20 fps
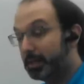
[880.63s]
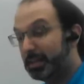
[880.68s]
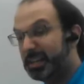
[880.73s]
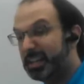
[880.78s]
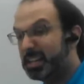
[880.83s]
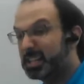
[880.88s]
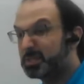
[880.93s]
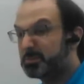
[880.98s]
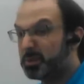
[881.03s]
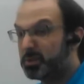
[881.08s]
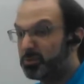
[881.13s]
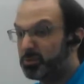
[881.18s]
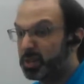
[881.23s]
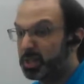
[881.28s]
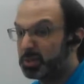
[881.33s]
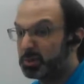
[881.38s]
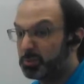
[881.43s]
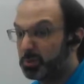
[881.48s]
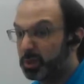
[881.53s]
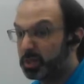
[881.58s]
I asked my
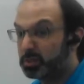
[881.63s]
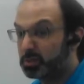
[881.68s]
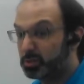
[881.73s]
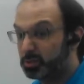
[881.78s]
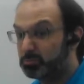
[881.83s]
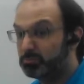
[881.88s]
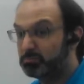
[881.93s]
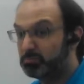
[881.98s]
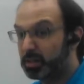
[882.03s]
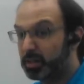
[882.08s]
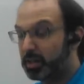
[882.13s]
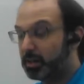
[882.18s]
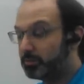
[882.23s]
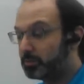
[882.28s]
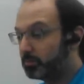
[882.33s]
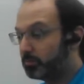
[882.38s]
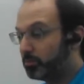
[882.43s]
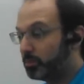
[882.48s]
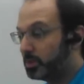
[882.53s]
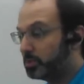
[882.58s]
friends once, I have
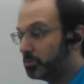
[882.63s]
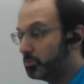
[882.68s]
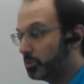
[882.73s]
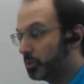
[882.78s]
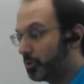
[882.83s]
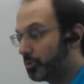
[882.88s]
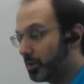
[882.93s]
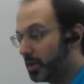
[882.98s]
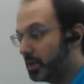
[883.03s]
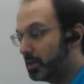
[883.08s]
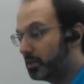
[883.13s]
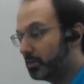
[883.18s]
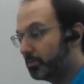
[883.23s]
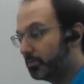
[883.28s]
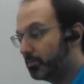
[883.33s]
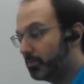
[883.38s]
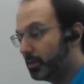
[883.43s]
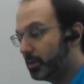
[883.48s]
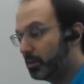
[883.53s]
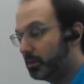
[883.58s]
some friends who are Greek,
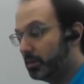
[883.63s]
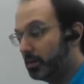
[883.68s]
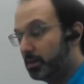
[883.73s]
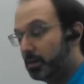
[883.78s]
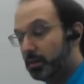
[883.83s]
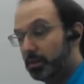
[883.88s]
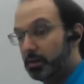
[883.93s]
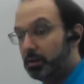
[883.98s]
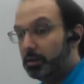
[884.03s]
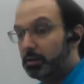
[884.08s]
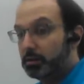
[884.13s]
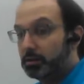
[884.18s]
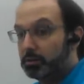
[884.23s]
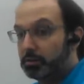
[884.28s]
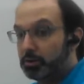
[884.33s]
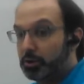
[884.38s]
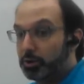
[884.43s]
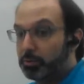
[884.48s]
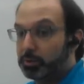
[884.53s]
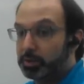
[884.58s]
if
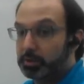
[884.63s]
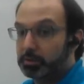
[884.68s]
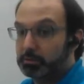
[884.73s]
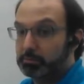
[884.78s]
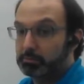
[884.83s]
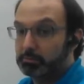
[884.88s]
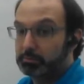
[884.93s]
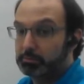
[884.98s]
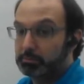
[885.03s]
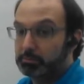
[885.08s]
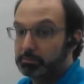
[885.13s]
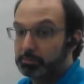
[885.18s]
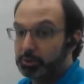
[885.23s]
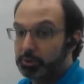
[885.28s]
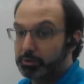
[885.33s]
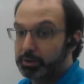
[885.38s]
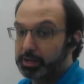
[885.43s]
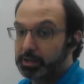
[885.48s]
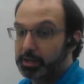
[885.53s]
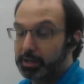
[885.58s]
knowing the
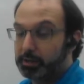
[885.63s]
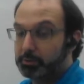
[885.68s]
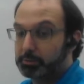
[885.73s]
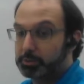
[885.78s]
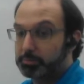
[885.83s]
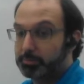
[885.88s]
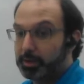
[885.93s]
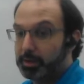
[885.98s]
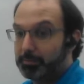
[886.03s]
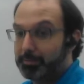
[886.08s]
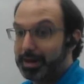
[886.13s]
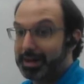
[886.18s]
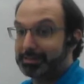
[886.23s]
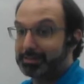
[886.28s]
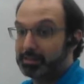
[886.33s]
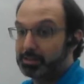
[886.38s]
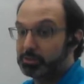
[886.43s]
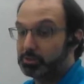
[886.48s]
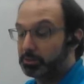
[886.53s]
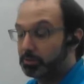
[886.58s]
Greek language made math
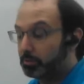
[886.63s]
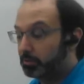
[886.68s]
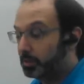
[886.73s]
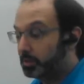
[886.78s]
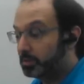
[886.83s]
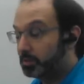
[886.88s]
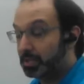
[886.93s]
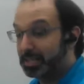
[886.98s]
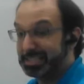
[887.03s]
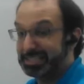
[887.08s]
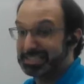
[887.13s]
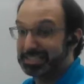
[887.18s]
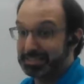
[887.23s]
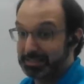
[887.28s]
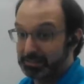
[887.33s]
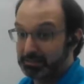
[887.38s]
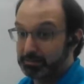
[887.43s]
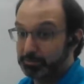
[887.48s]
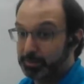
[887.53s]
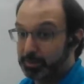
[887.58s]
easier. They said it
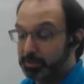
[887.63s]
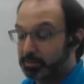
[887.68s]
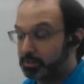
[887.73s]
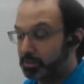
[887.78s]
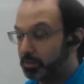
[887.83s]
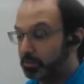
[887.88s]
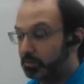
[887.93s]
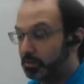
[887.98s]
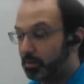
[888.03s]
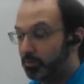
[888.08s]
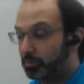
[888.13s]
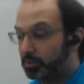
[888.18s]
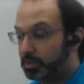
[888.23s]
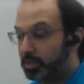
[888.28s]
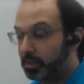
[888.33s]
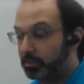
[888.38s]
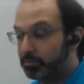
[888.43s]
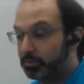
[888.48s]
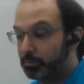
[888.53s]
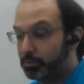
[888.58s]
didn't, because they could never
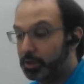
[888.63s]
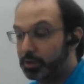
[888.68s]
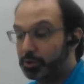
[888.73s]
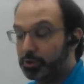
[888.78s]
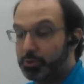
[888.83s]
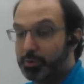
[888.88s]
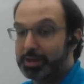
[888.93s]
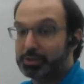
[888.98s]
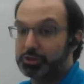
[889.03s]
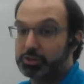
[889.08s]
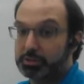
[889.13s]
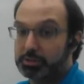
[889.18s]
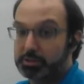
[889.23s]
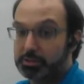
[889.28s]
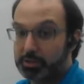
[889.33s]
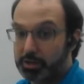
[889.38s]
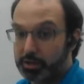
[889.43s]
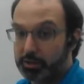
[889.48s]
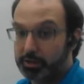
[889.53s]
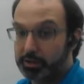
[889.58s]
tell if where the question
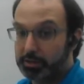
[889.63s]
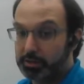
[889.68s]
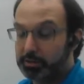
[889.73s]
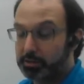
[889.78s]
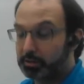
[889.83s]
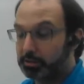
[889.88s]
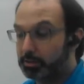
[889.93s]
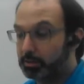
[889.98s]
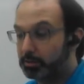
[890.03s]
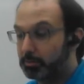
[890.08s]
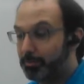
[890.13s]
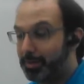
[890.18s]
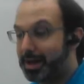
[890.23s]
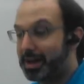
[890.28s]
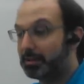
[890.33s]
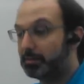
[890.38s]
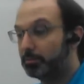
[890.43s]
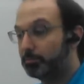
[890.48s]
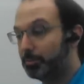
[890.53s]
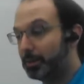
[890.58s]
started and the
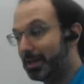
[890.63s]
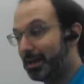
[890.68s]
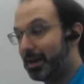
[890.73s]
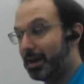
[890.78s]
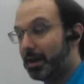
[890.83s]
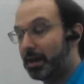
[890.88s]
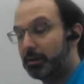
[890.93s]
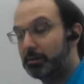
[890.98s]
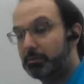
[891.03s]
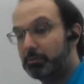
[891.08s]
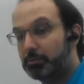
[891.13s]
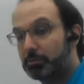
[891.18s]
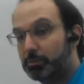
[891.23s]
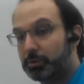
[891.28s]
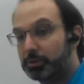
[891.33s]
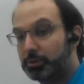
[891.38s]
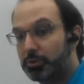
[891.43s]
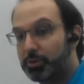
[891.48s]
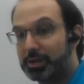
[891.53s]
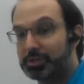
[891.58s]
math began, or where
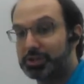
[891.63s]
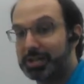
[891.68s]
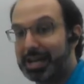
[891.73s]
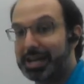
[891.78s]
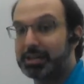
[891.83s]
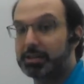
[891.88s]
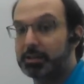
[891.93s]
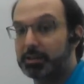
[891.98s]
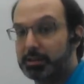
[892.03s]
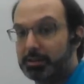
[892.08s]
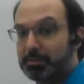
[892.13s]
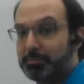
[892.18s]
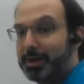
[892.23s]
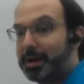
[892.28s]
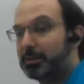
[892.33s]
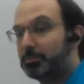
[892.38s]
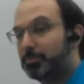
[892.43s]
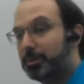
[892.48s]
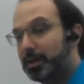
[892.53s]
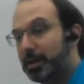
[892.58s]
the question ended and the
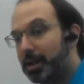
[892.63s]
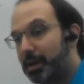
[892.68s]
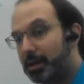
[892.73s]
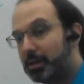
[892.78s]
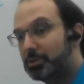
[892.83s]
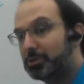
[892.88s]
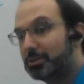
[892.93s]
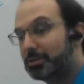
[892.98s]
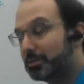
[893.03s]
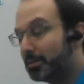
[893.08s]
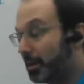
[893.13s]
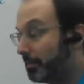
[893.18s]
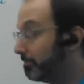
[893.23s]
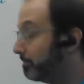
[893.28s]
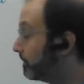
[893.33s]
math began, I should say.